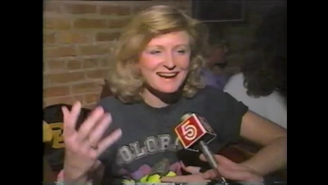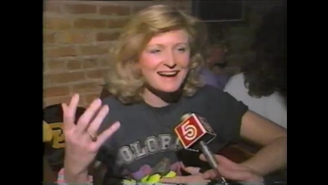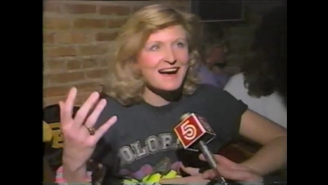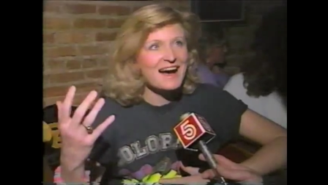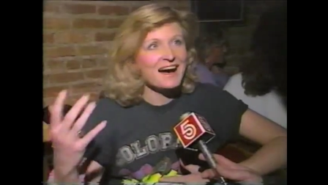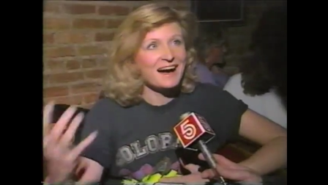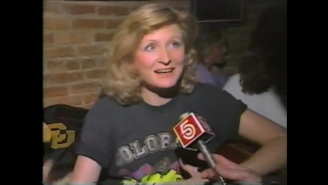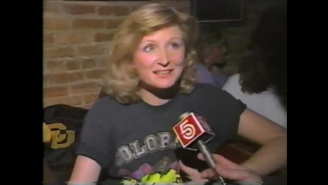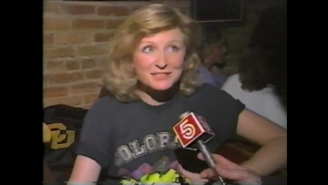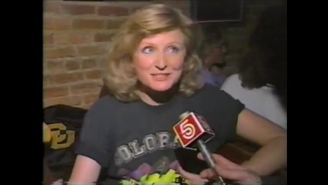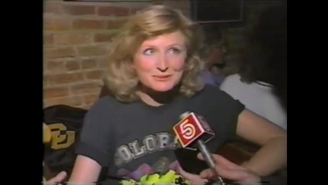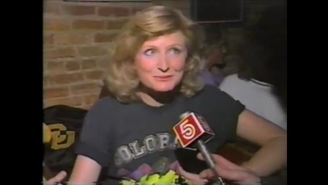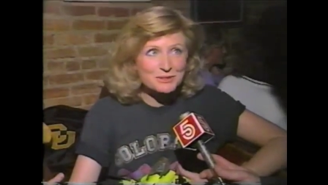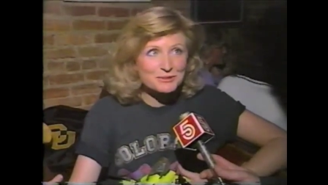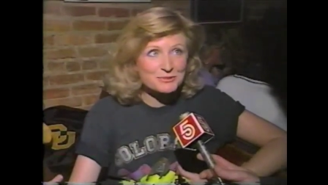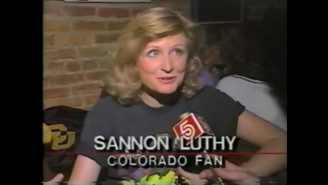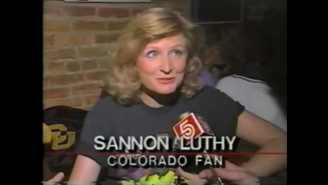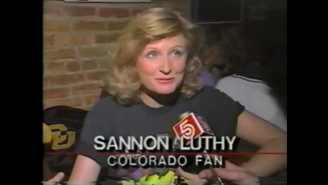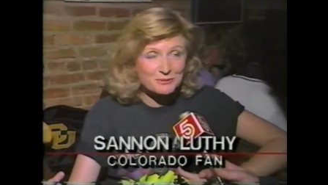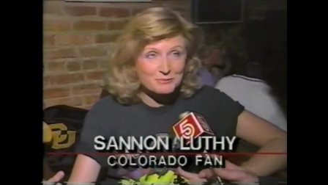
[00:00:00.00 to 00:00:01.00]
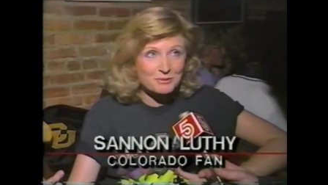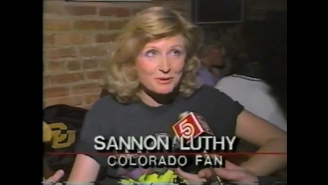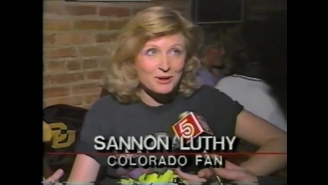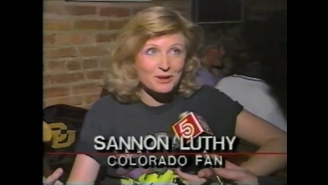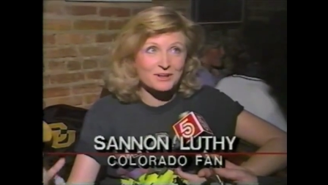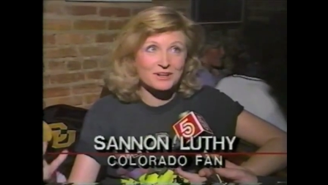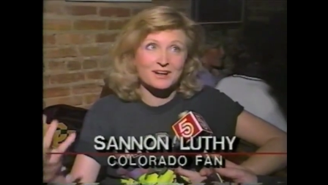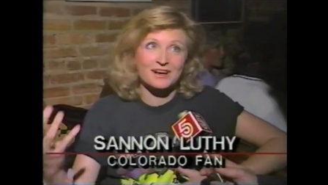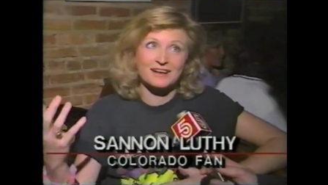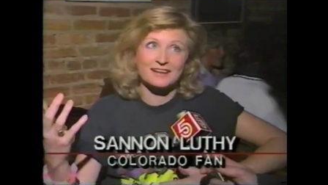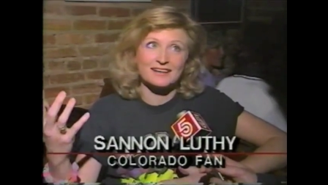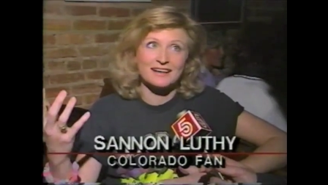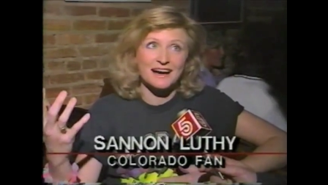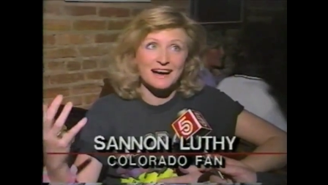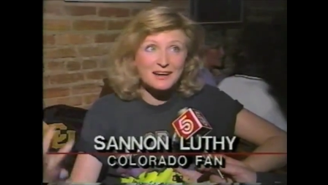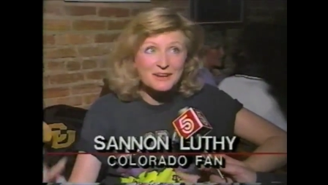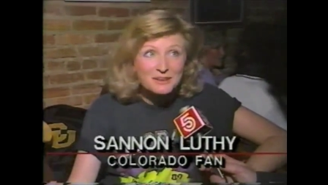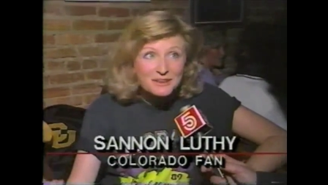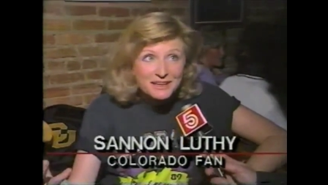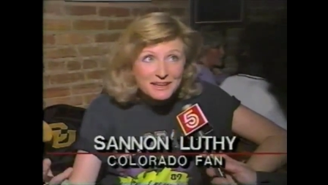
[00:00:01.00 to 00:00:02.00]
I just moved here from Boulder.
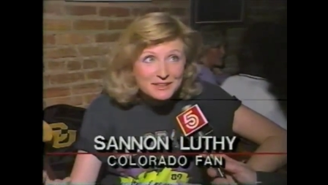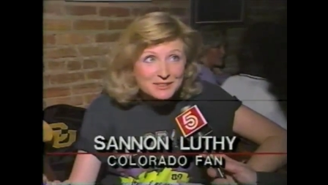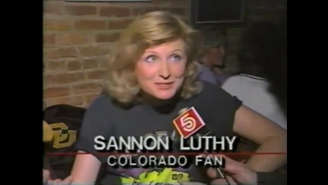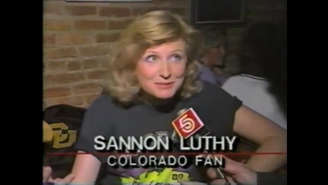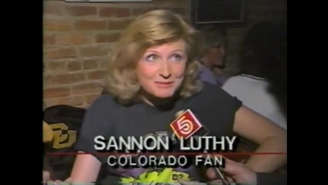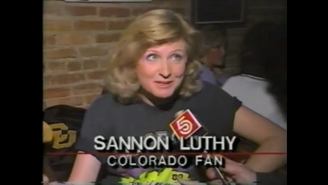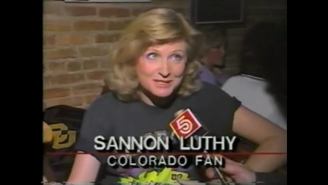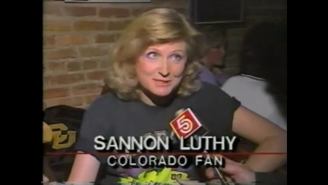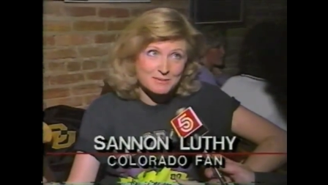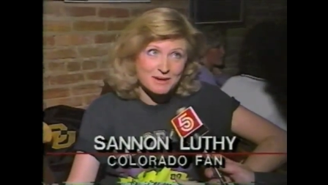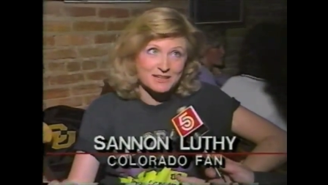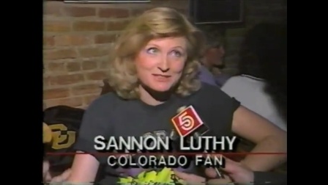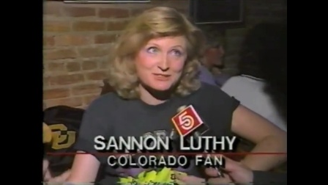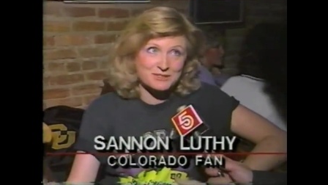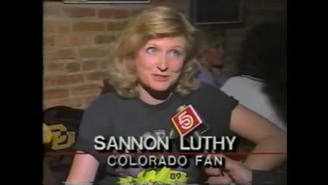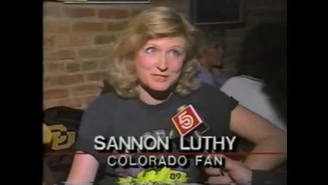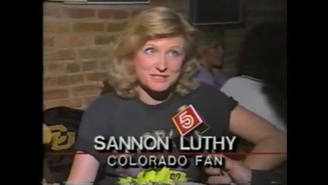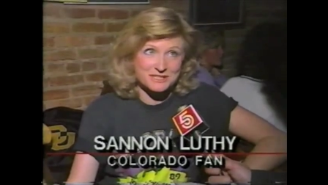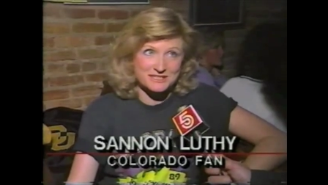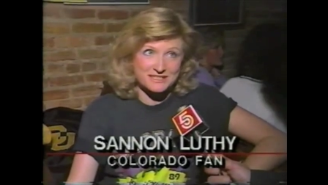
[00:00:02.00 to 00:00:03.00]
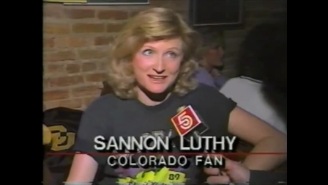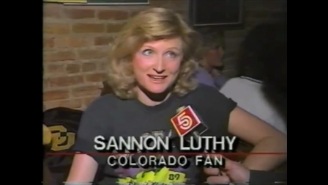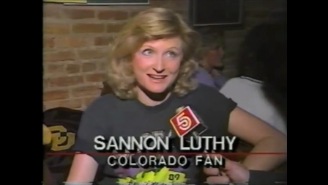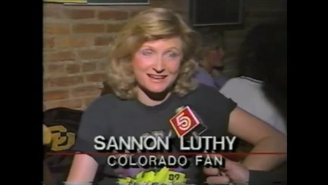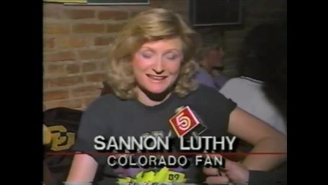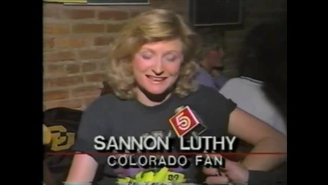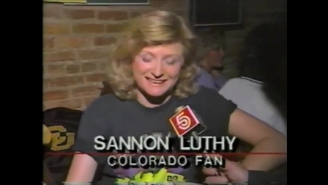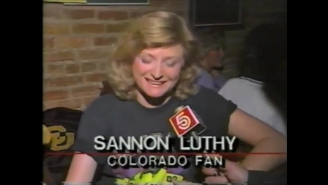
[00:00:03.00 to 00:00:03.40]
I don't care too much about Georgia Tech.